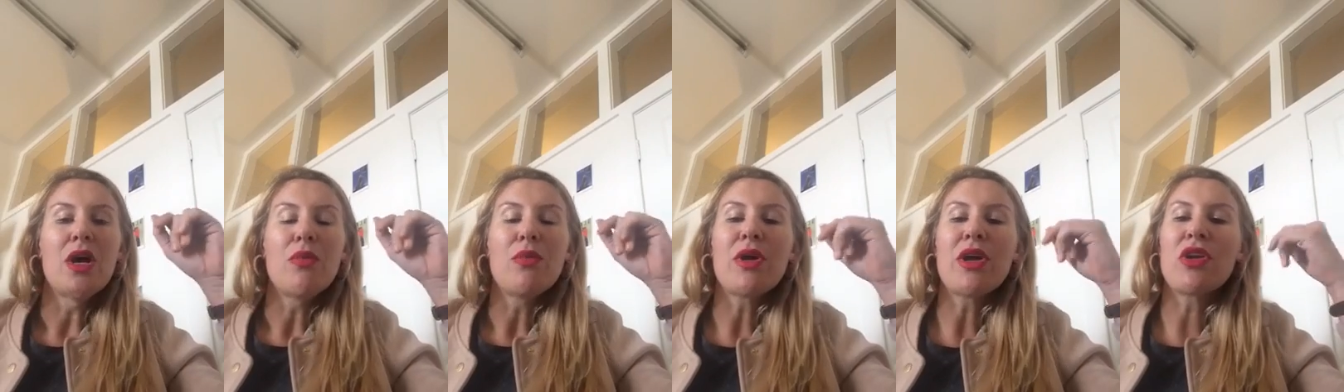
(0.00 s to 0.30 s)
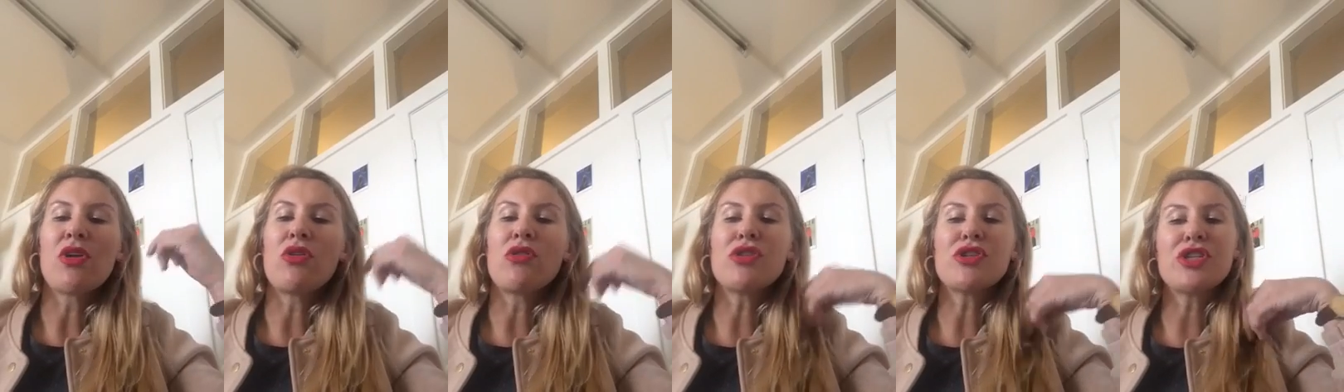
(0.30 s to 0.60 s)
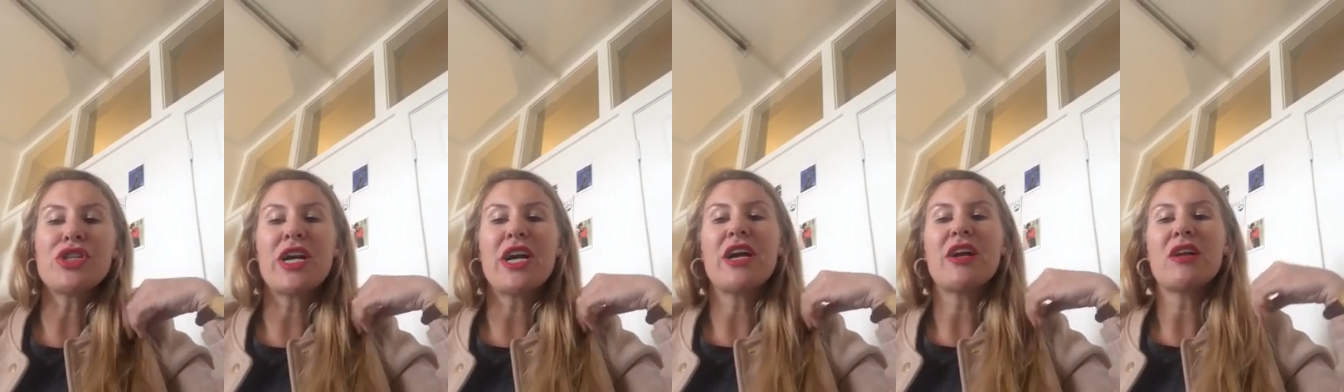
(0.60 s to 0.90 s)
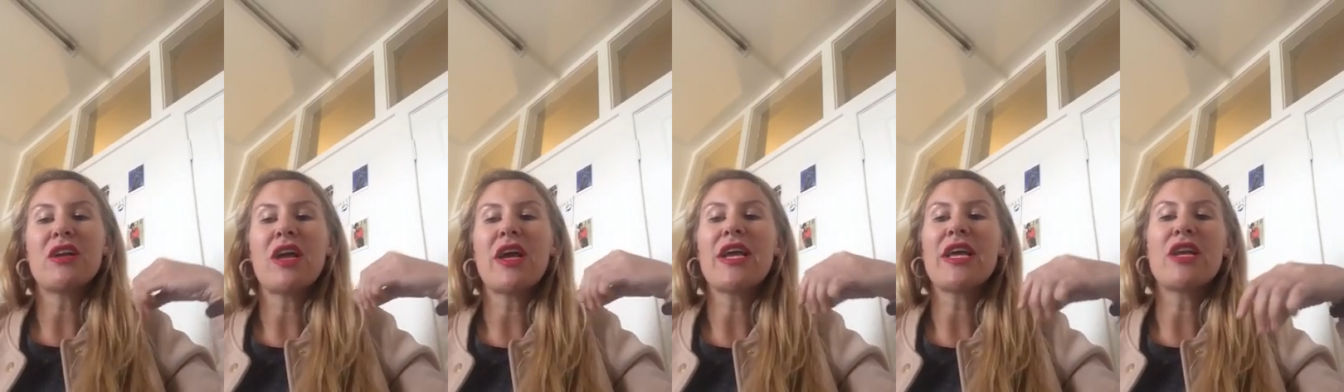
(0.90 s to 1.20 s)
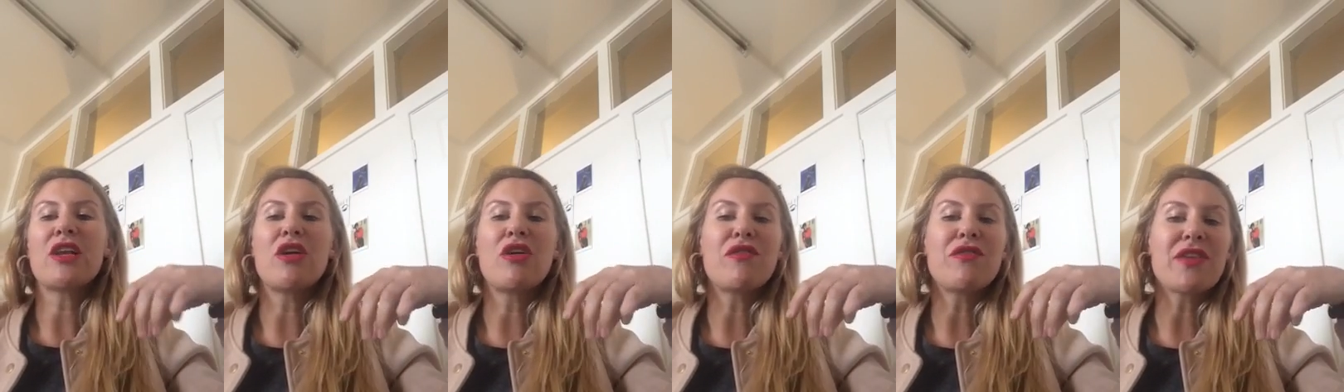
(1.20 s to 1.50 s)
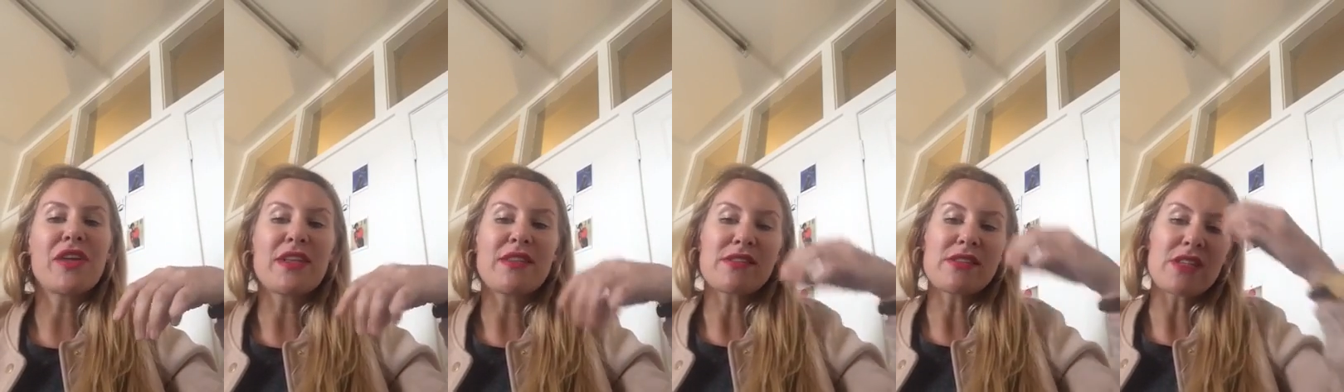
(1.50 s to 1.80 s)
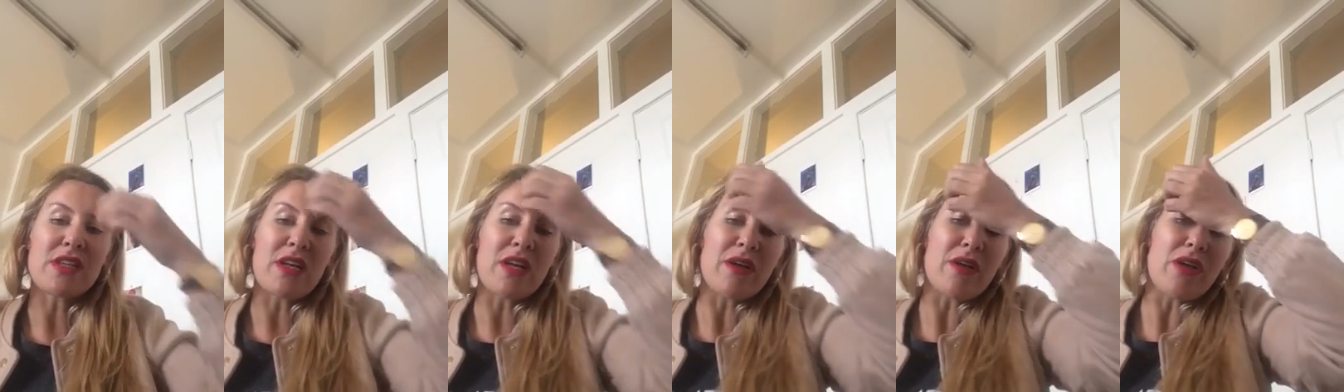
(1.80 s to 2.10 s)
We can all share, like, and love
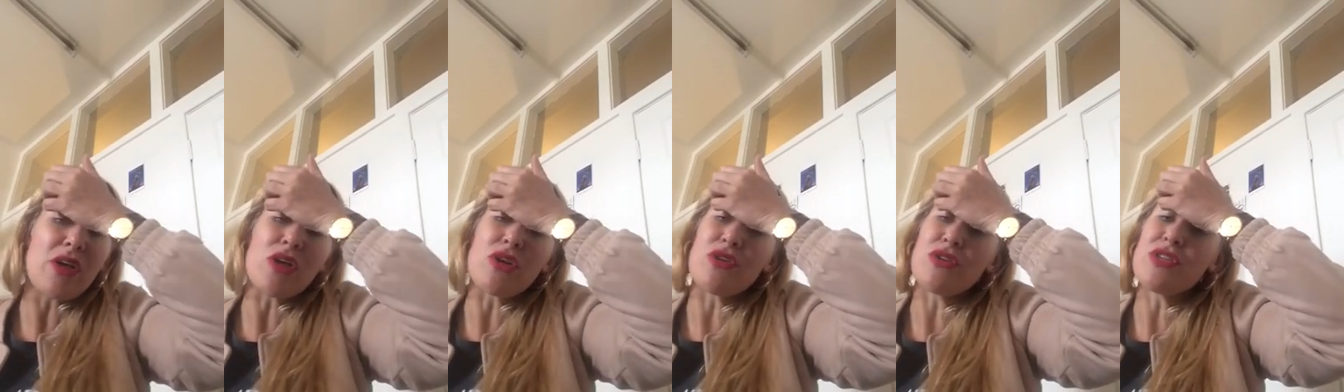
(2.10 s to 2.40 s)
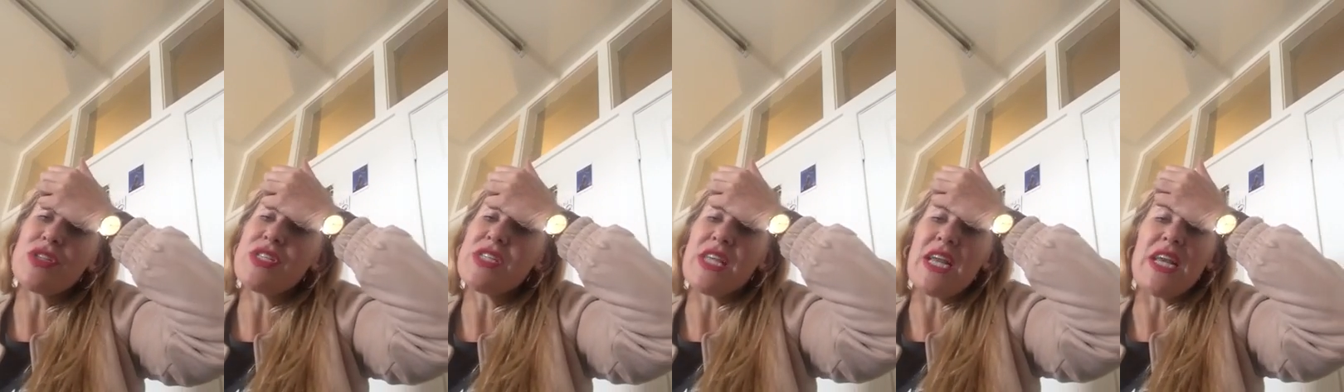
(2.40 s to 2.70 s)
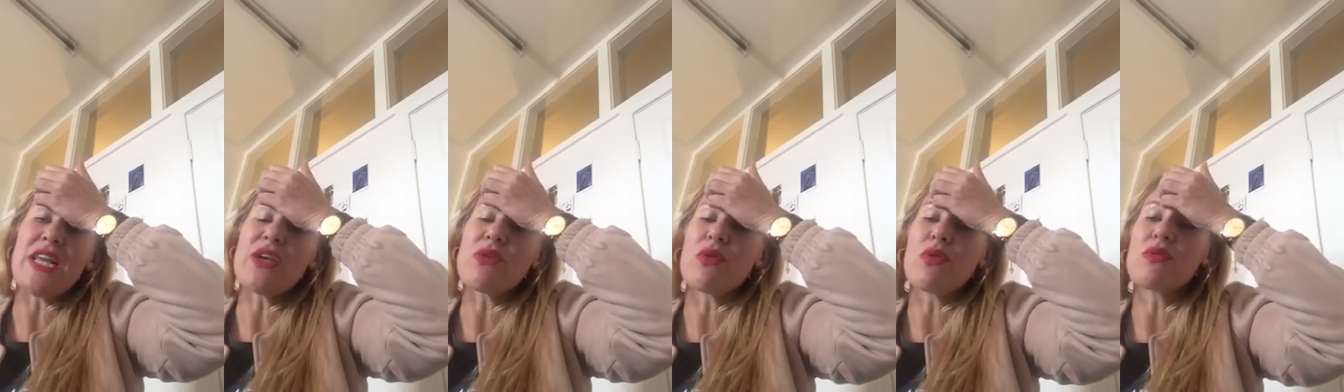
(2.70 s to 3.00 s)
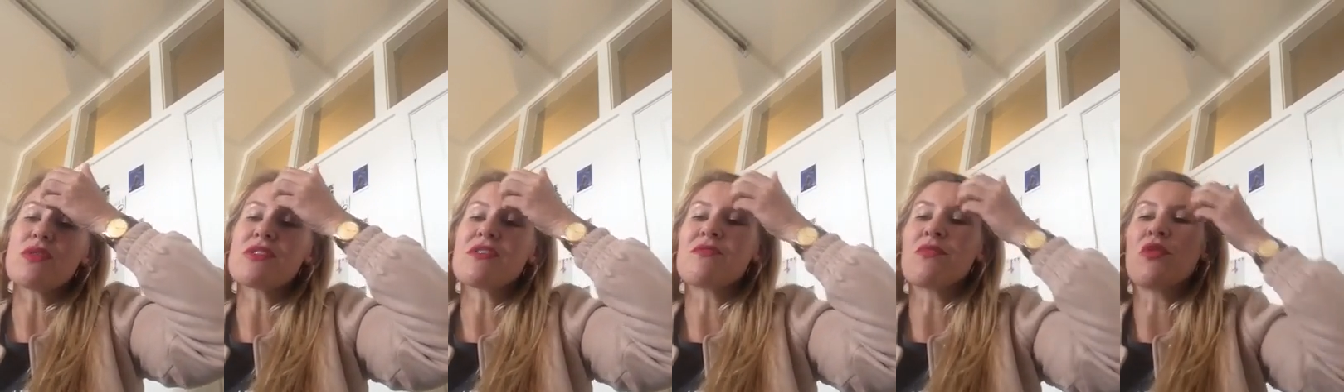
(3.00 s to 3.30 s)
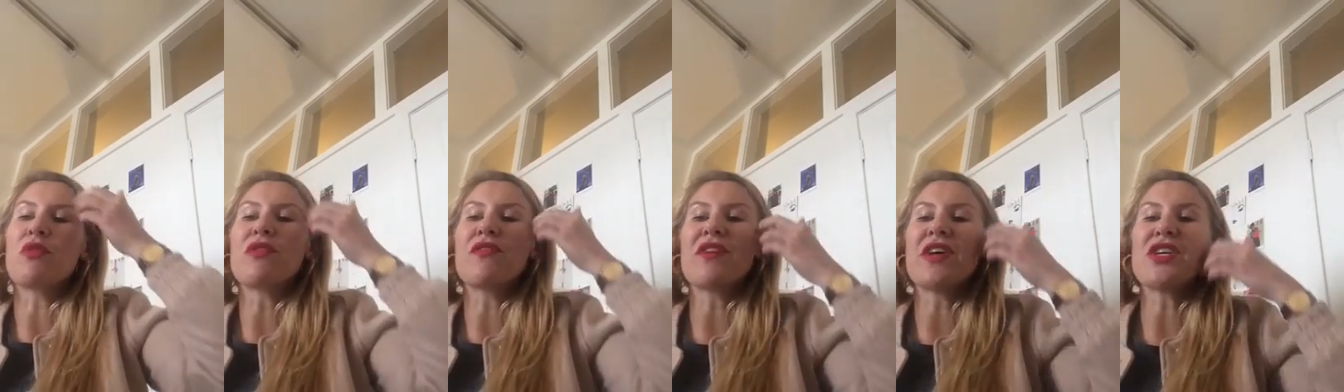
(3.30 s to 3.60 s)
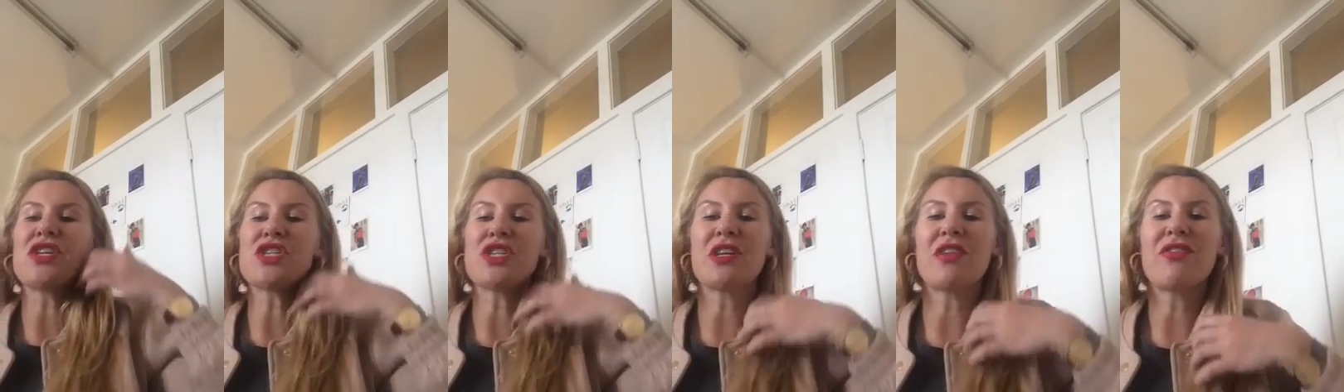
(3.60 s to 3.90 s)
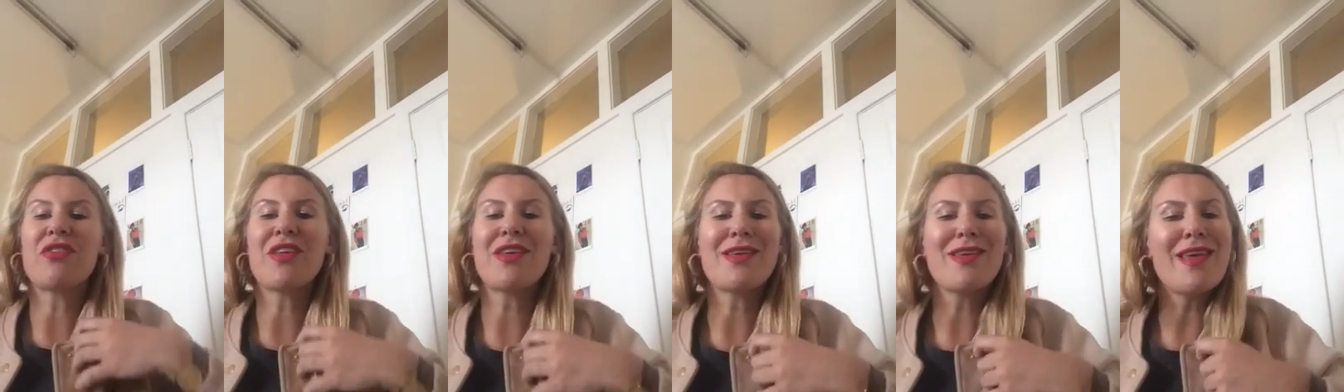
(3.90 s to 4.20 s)
the good daily quotes of motivation
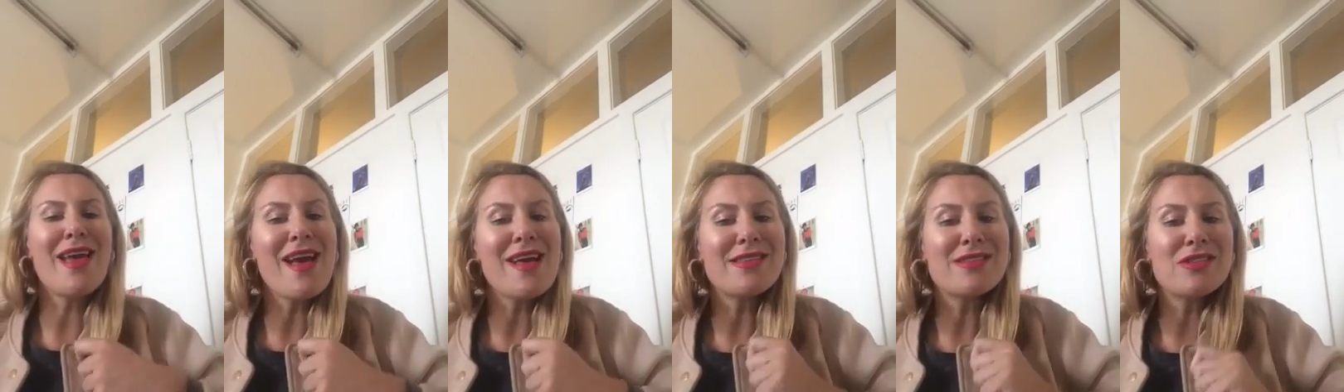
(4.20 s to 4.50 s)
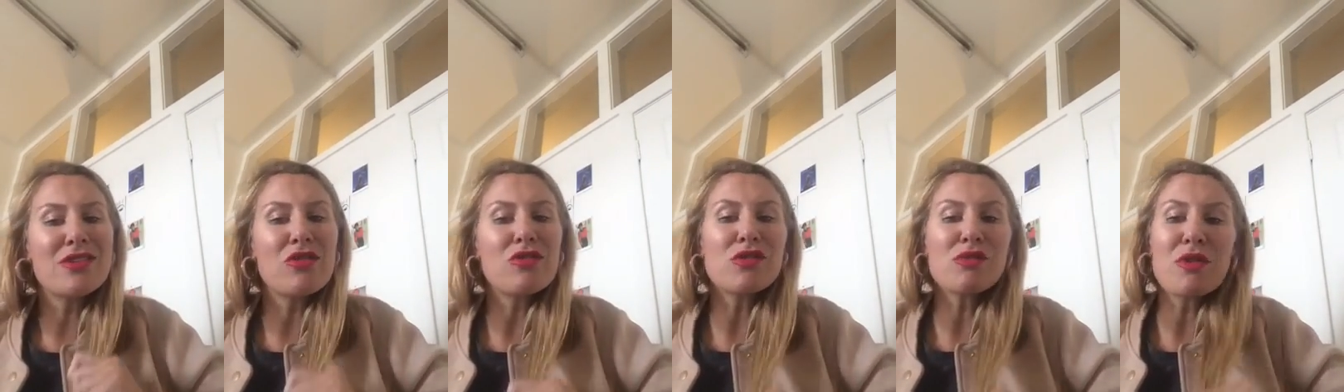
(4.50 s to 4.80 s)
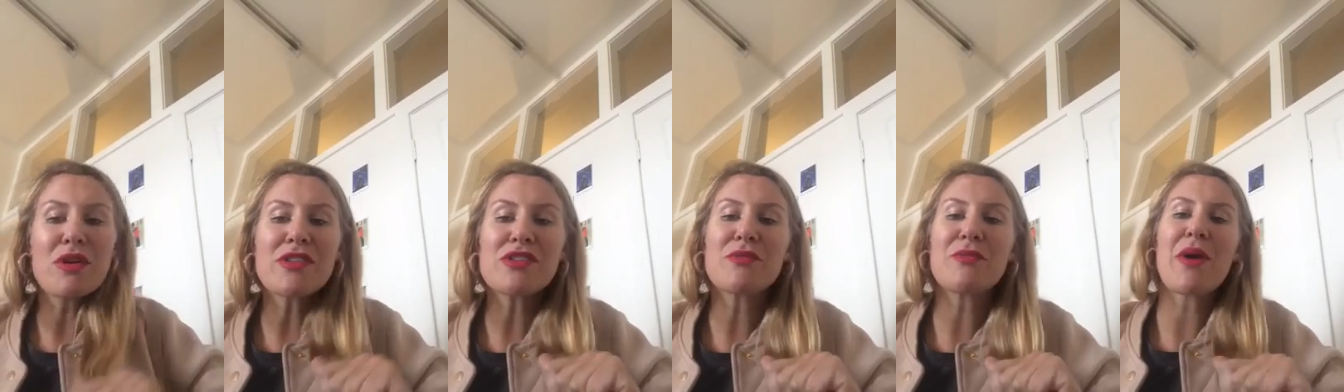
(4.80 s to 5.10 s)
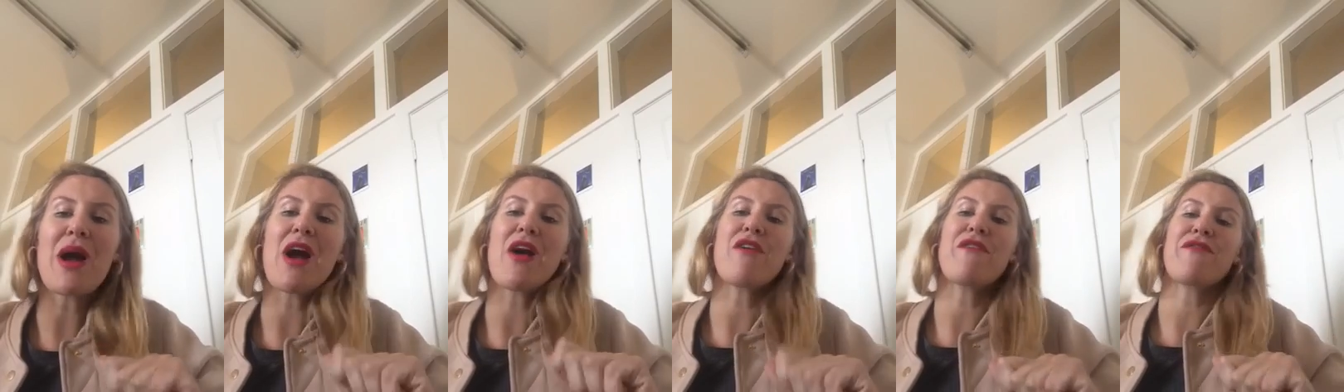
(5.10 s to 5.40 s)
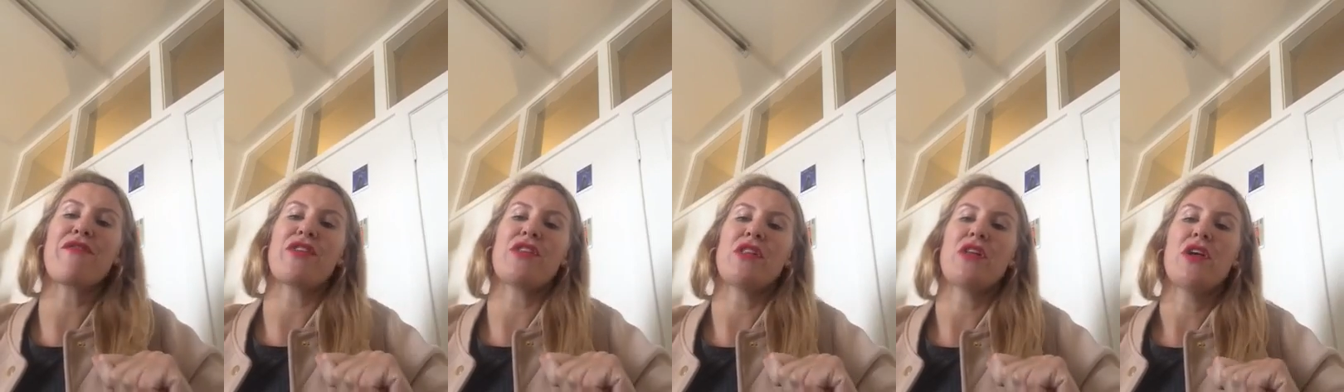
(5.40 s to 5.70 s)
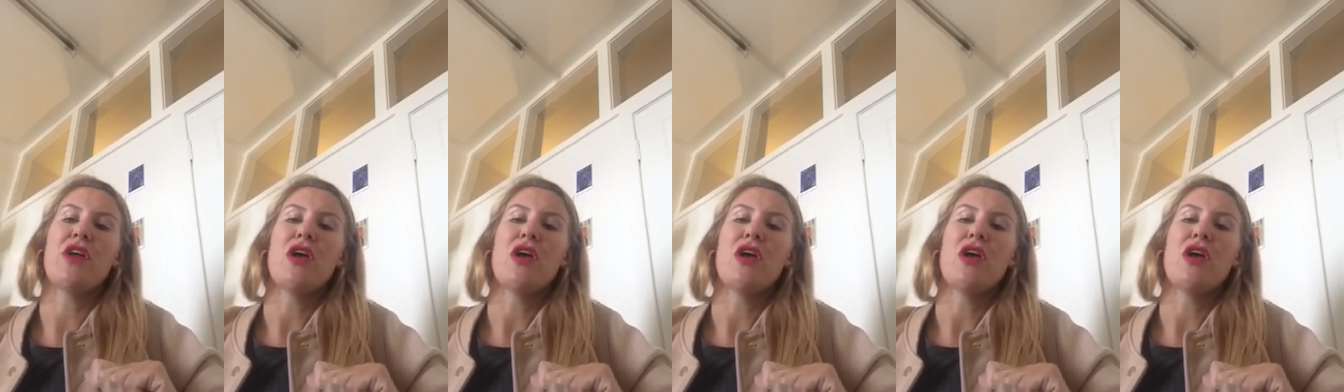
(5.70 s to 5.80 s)
and think, yes, those words are powerful.